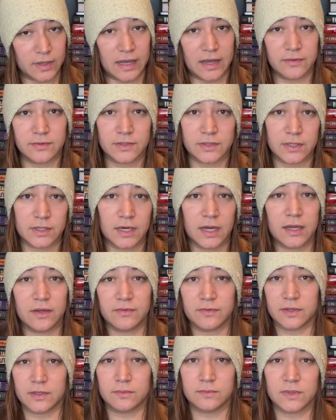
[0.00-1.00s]
After I
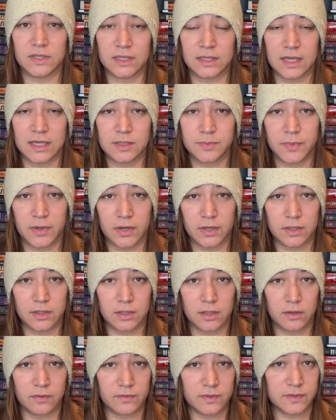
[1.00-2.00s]
filmed the last part
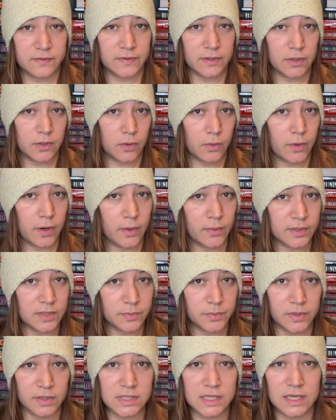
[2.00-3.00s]
of this video where I went to
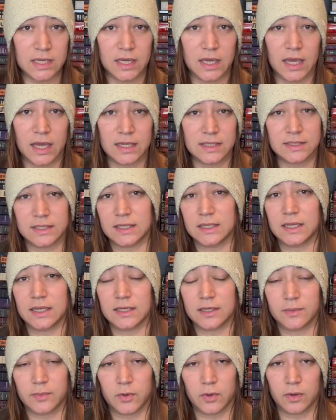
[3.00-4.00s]
Books Inc., I did
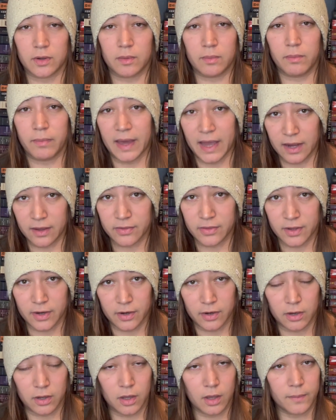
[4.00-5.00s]
end up going back
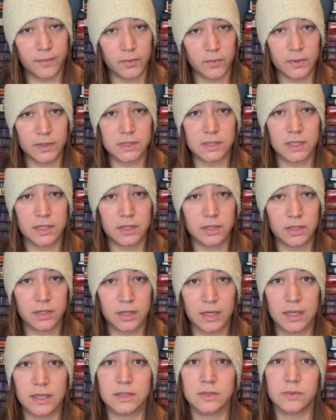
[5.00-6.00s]
there a couple weeks
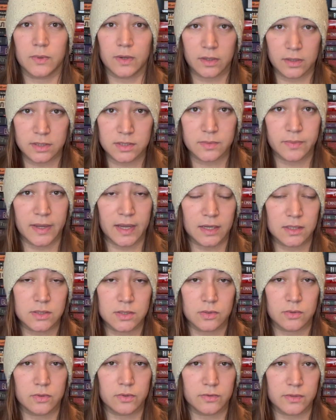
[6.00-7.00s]
later, as well as back
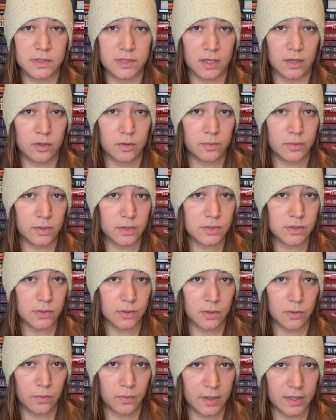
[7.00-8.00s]
to the Recycle
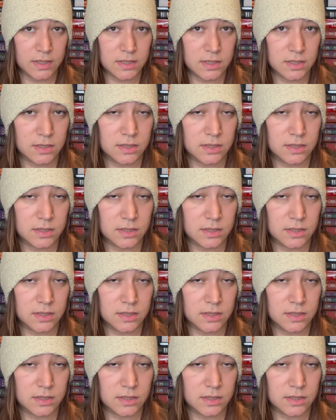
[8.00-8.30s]
Bookstore West.